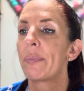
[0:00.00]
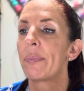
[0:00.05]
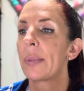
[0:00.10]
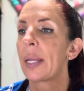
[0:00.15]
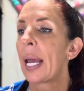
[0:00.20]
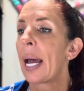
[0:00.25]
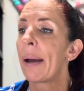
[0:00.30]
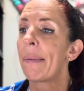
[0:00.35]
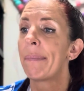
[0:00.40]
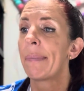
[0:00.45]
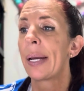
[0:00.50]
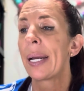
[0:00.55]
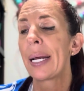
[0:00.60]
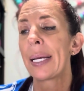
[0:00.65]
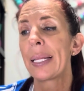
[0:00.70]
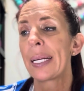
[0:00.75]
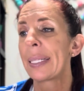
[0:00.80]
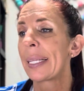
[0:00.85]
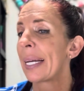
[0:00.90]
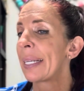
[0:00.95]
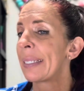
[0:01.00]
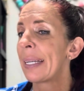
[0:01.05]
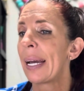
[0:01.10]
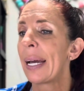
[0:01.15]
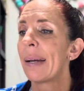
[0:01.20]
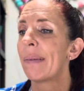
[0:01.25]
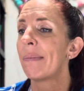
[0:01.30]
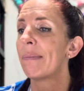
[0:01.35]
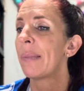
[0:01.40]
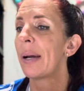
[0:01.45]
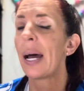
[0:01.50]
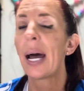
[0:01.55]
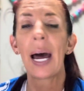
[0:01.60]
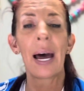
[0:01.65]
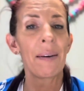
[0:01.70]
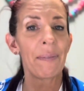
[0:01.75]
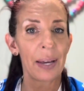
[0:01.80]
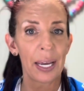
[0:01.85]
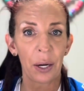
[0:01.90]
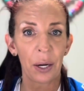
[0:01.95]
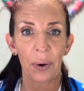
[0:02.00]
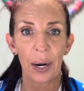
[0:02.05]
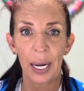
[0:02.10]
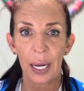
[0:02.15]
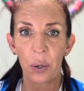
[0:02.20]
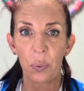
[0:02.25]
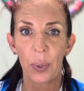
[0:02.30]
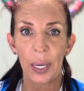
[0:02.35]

Yeah, and I think that's it. Have a great